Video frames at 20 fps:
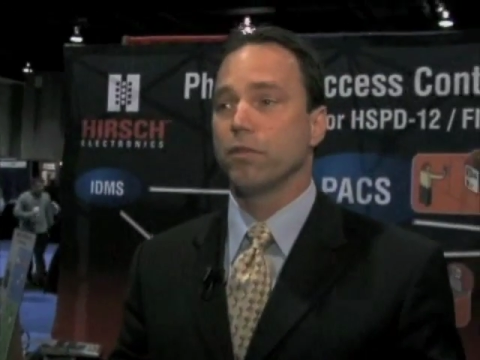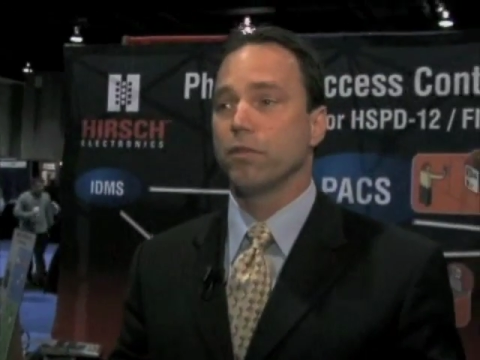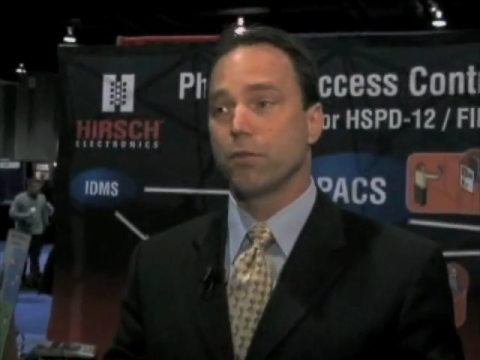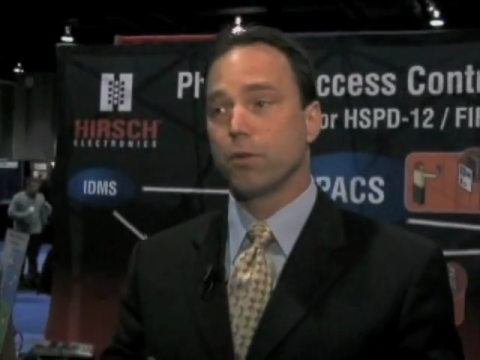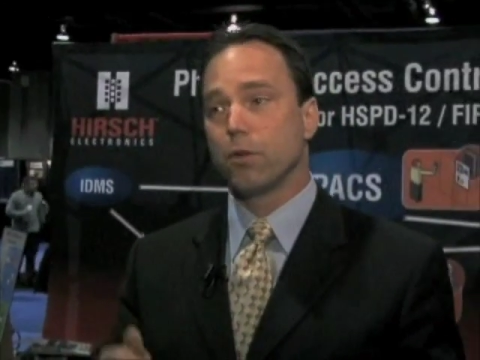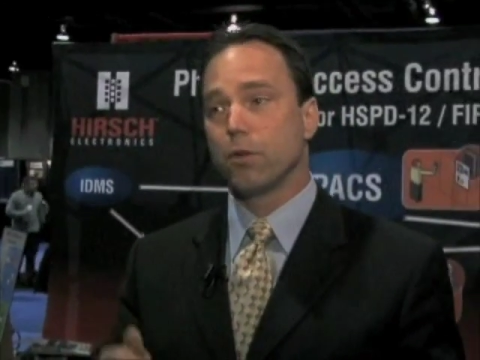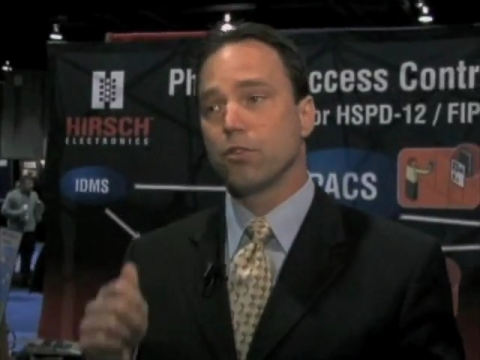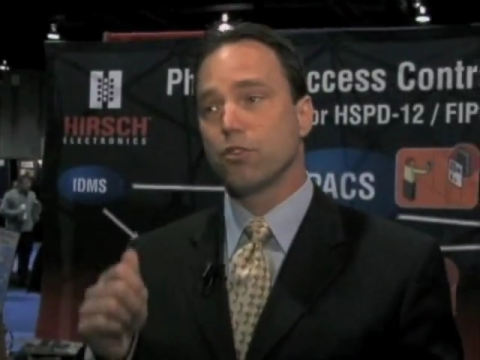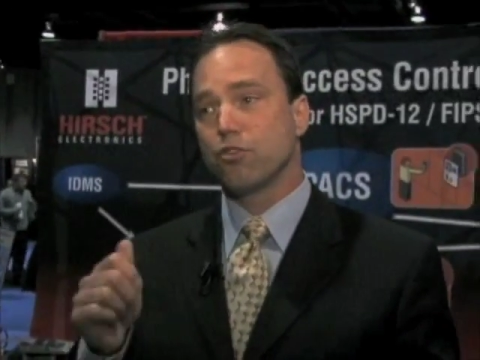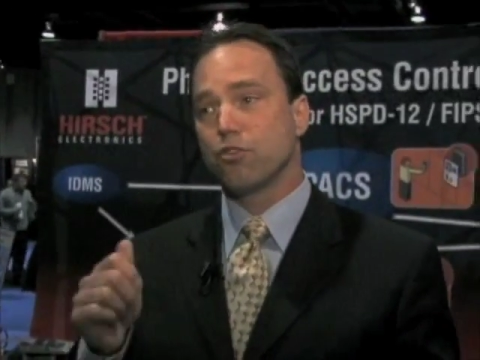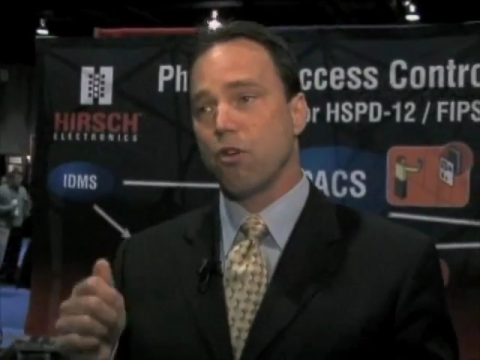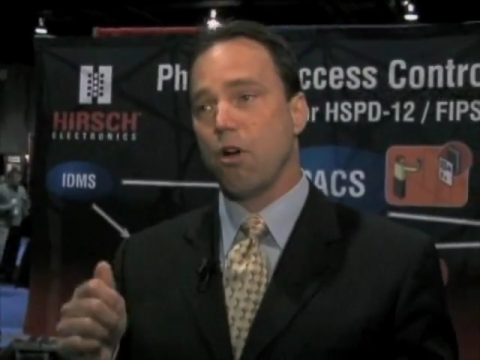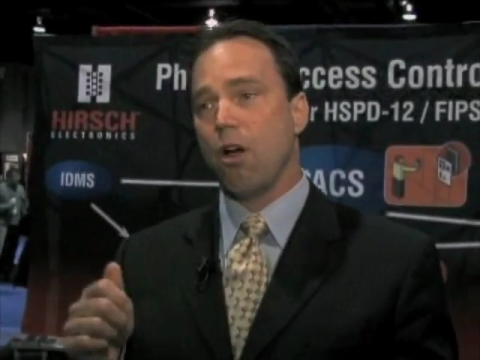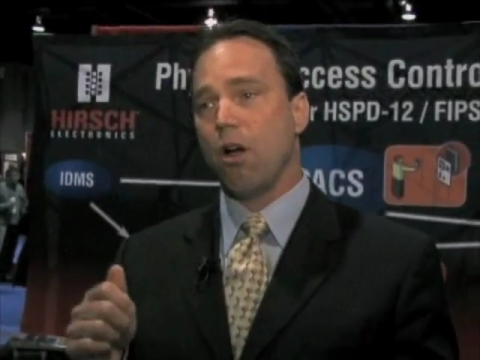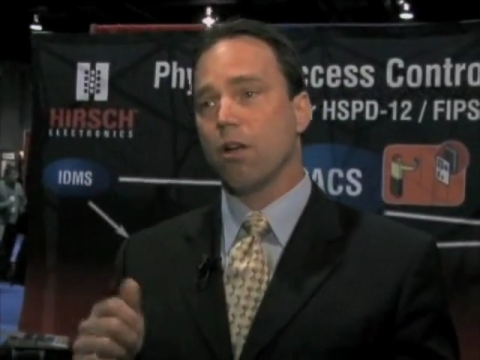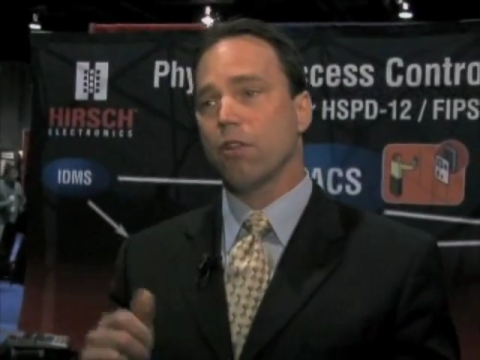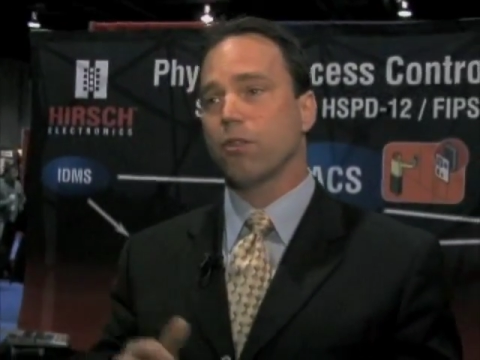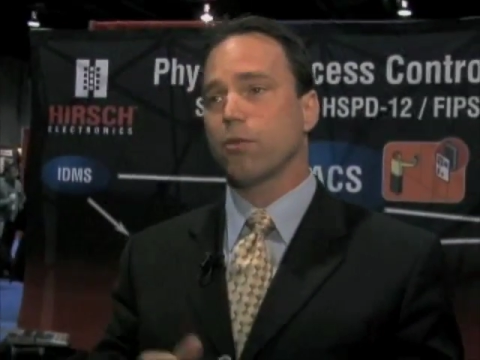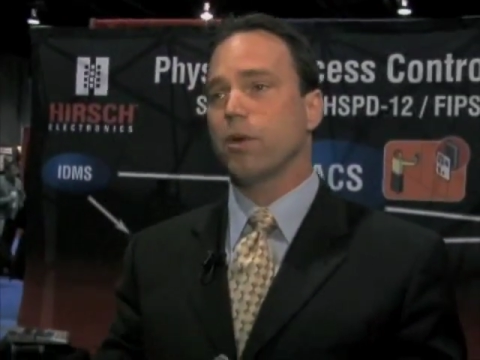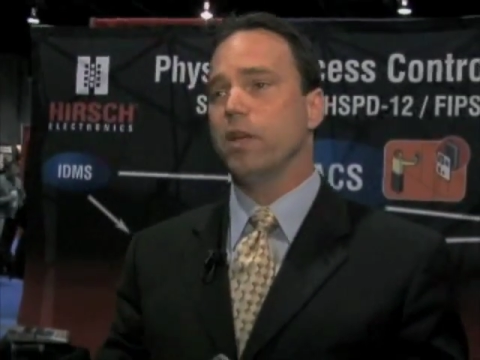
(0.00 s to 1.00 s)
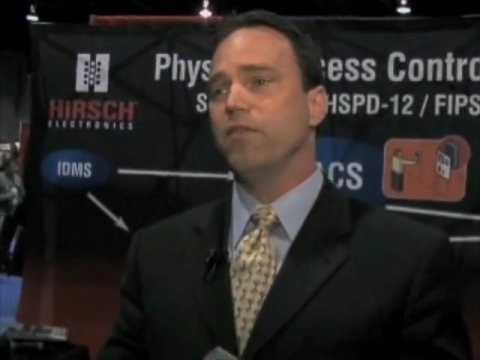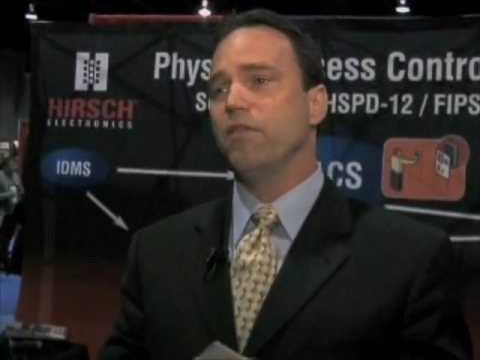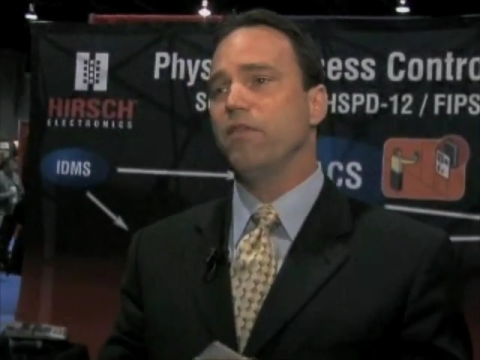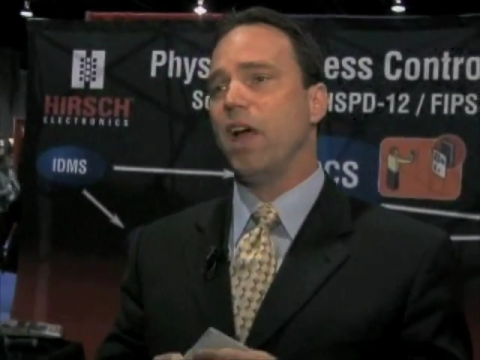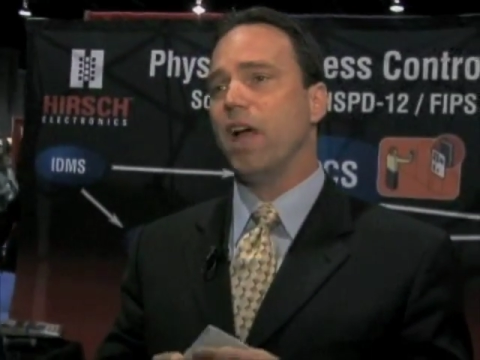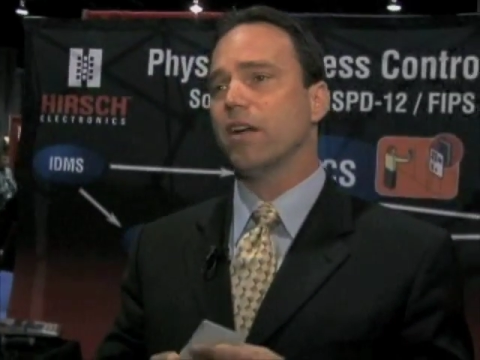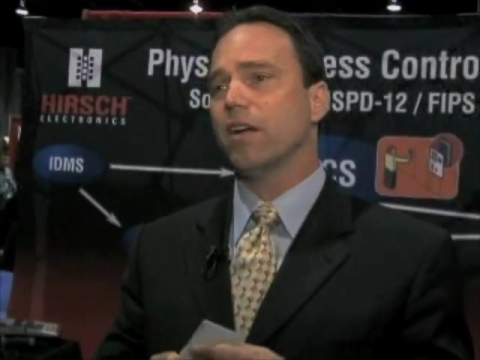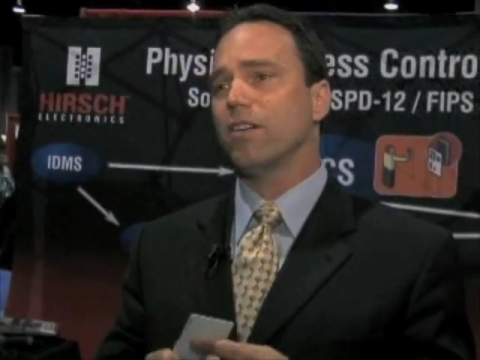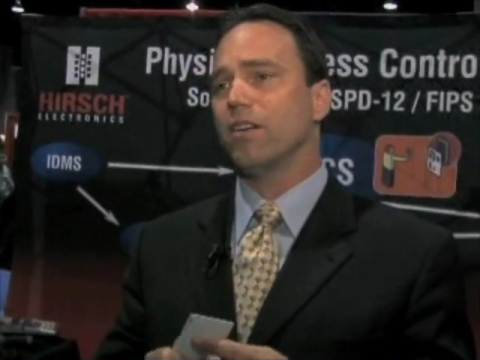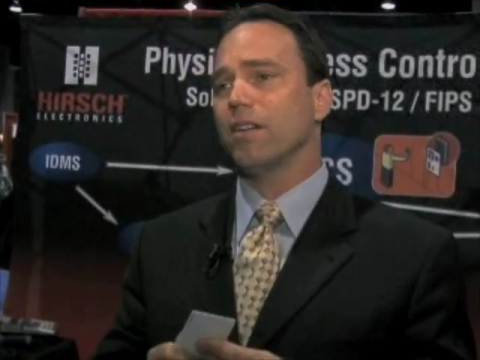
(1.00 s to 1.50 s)
through strong
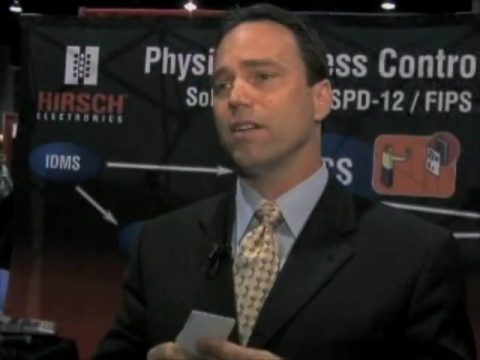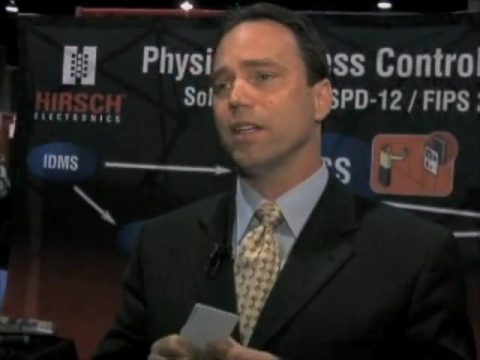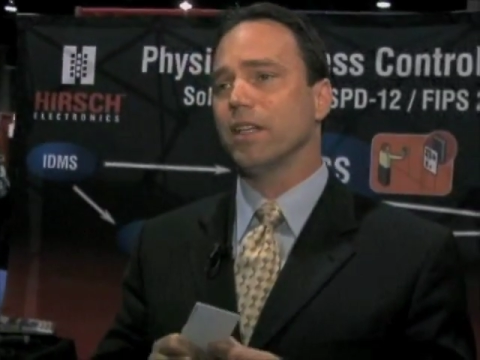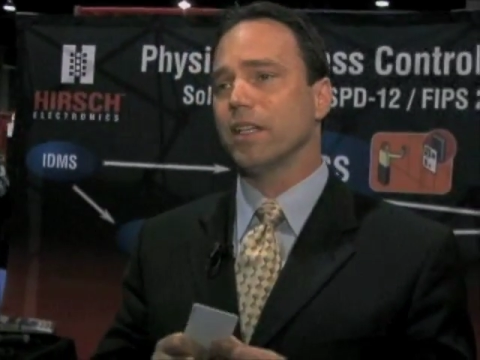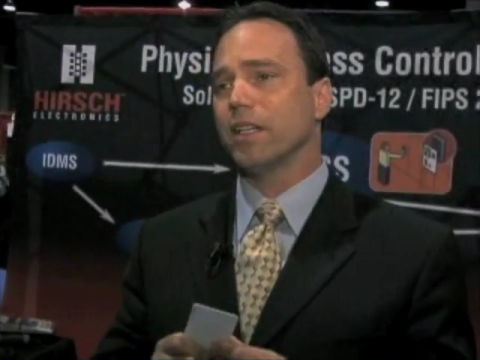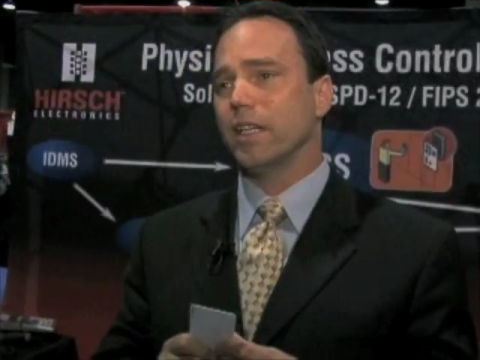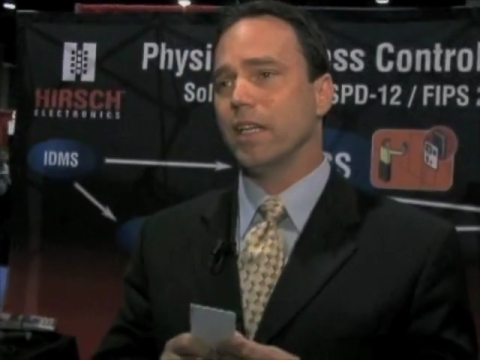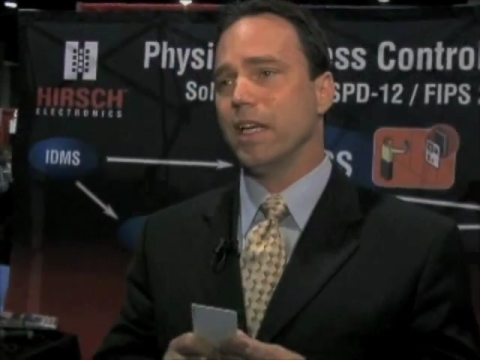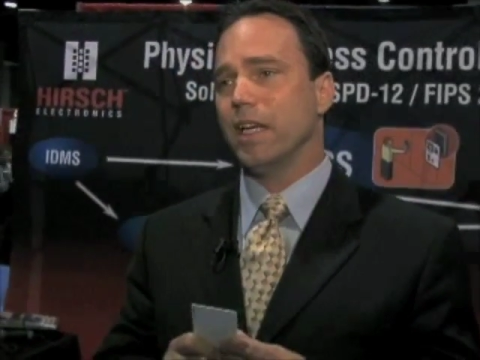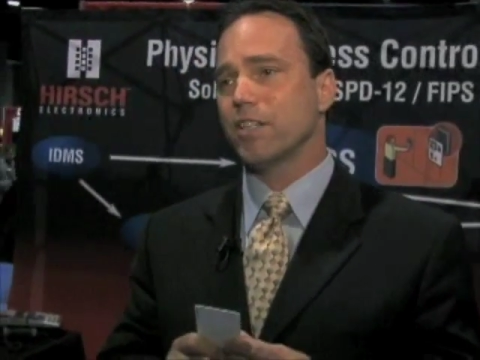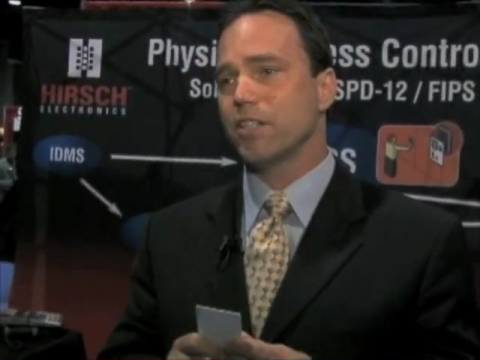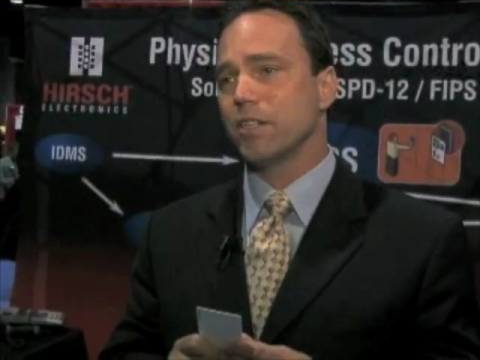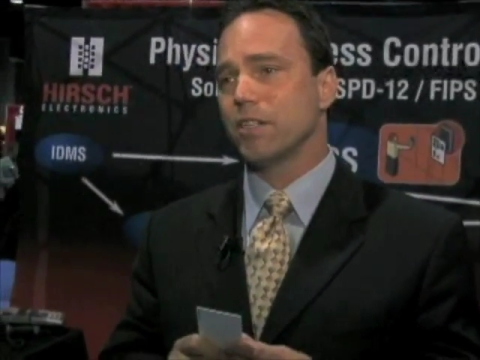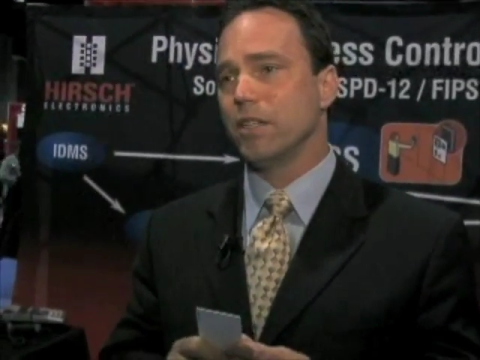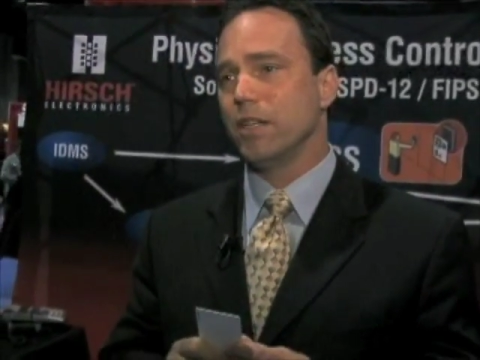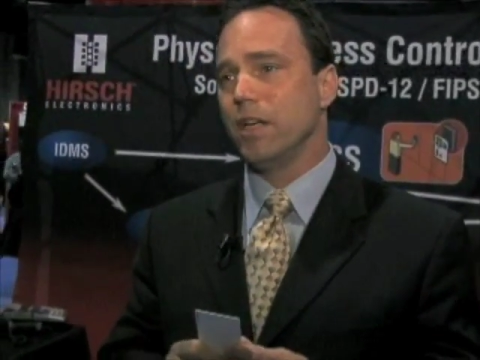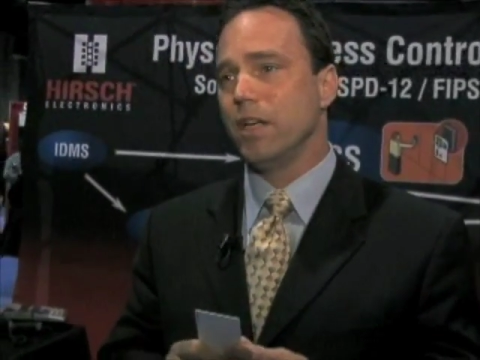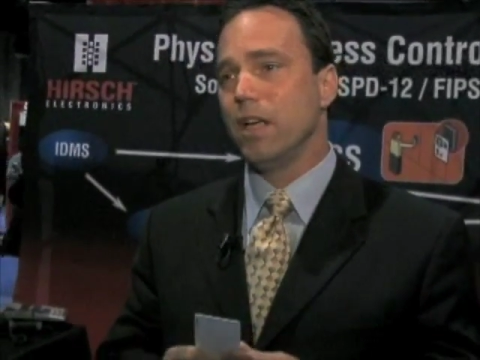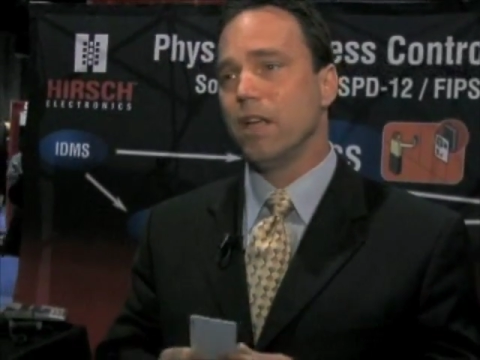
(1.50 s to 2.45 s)
3-factor authentication